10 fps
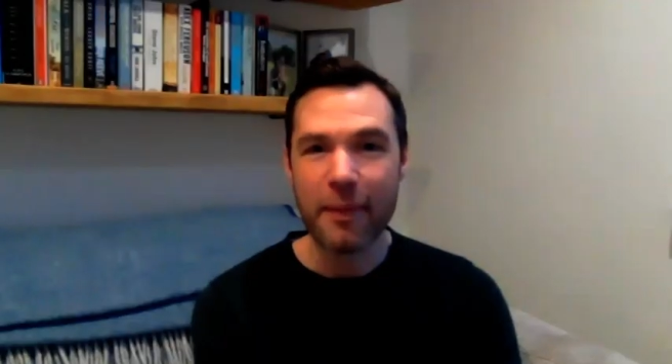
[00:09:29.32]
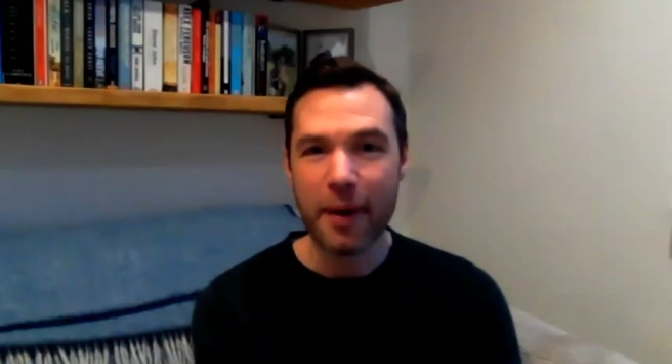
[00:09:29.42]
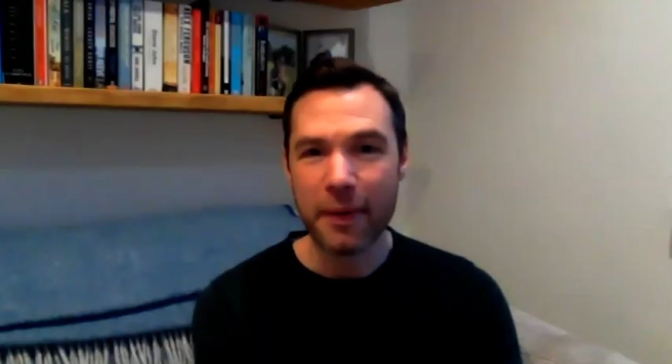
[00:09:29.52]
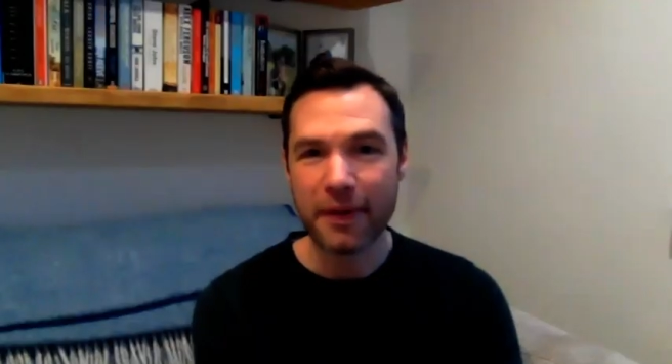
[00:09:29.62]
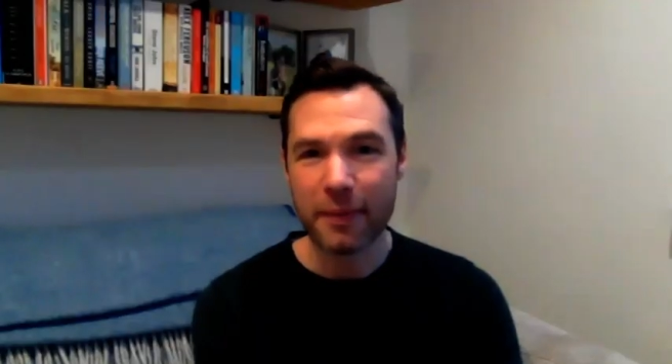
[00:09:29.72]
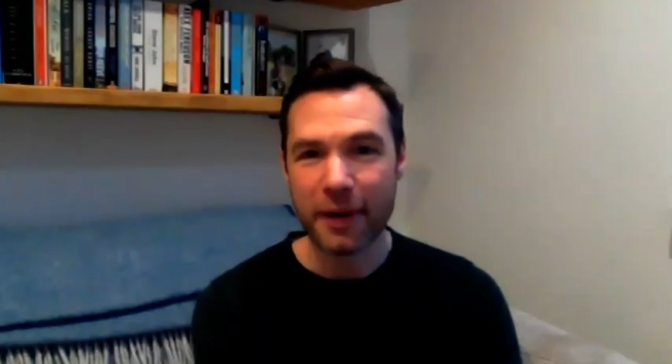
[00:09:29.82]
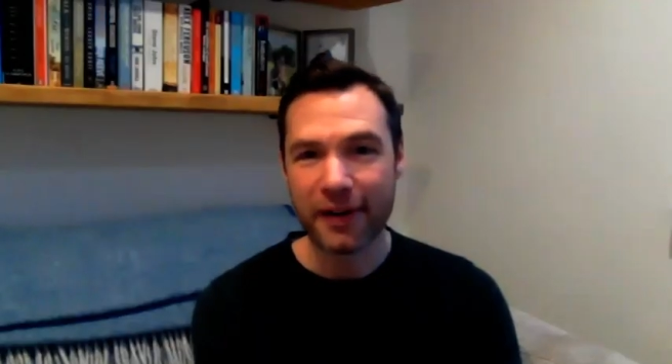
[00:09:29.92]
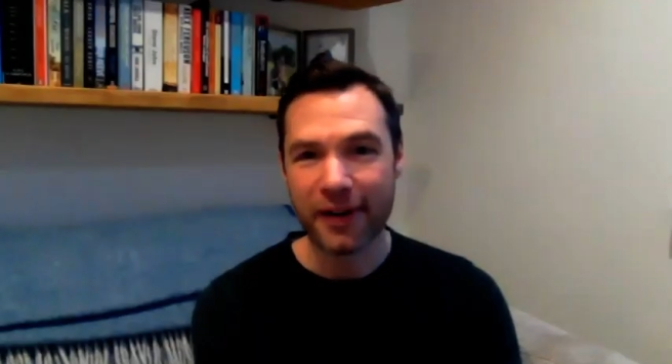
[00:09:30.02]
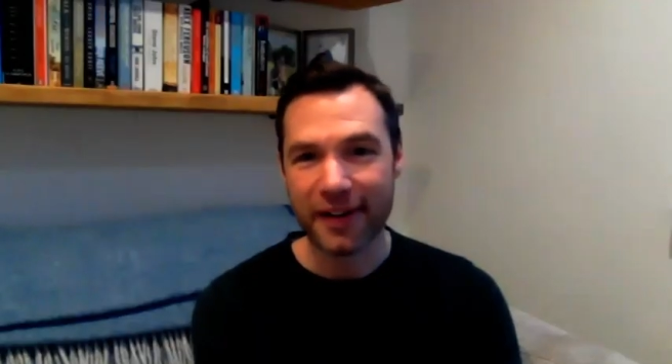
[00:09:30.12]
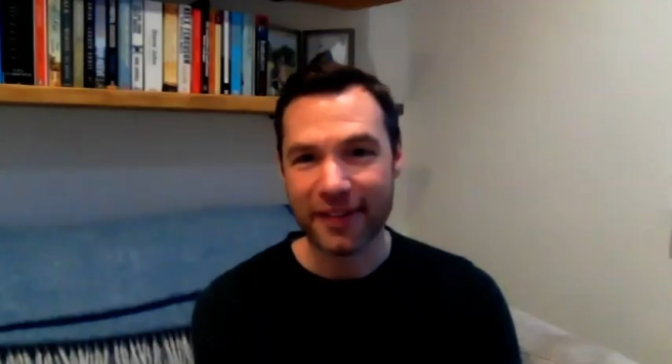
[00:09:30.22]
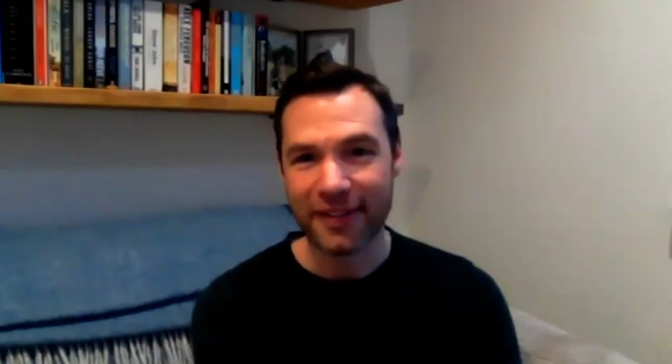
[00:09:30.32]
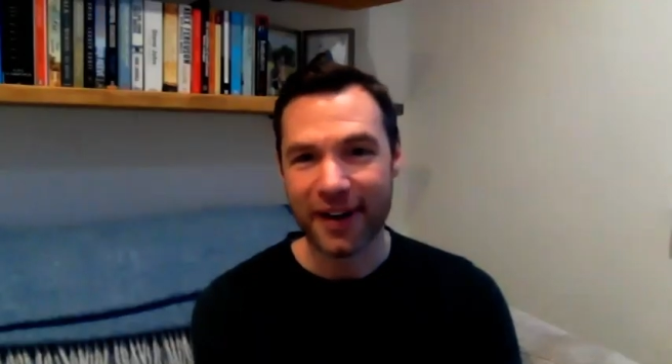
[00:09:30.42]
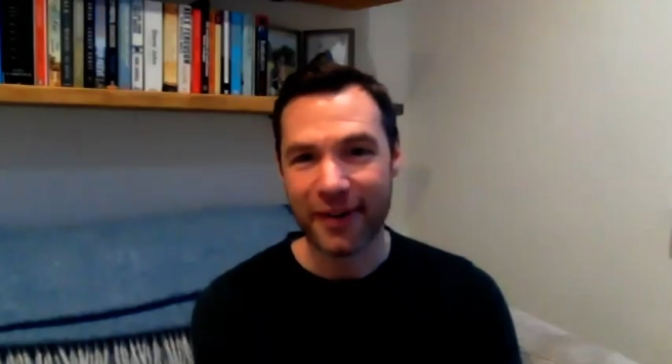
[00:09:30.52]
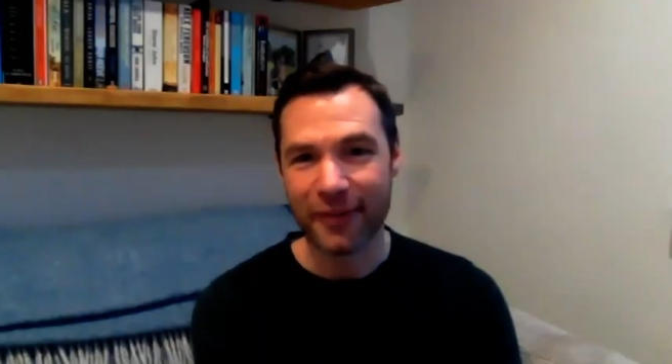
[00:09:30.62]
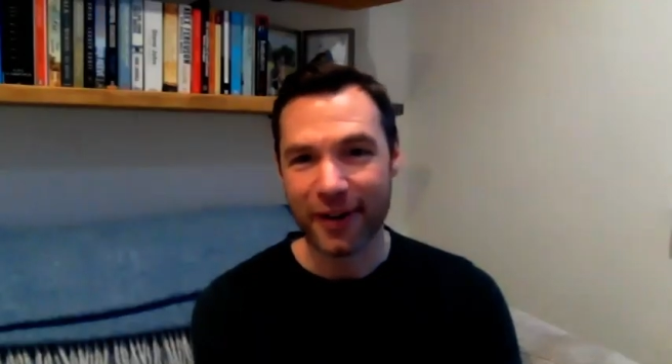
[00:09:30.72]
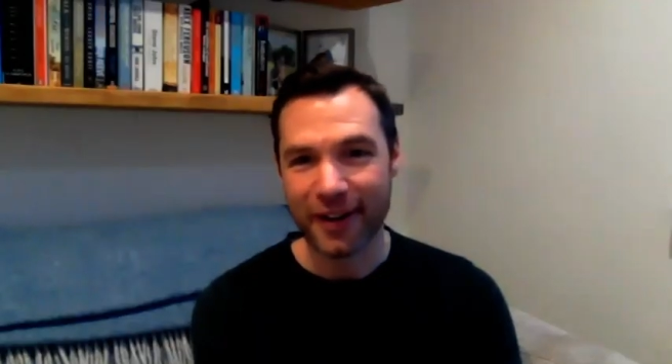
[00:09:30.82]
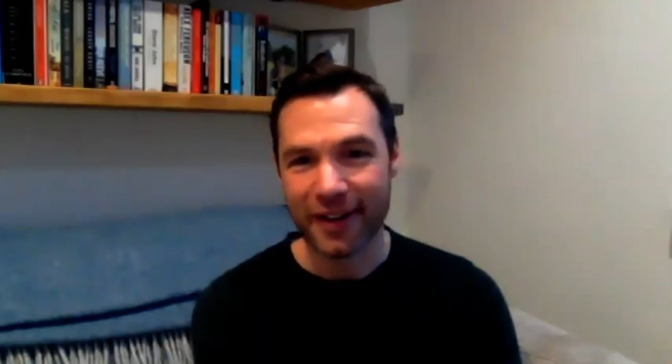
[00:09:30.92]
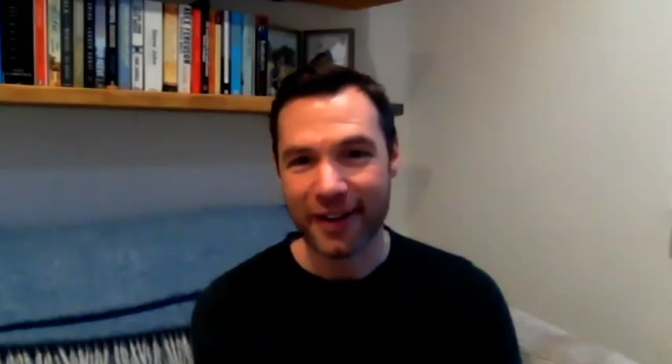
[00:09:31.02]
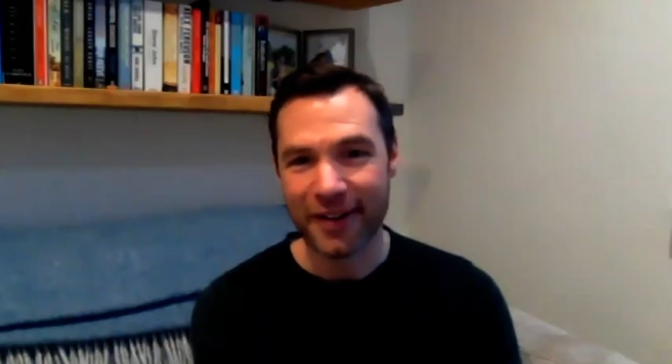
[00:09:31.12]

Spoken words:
name up in the big lights now, right?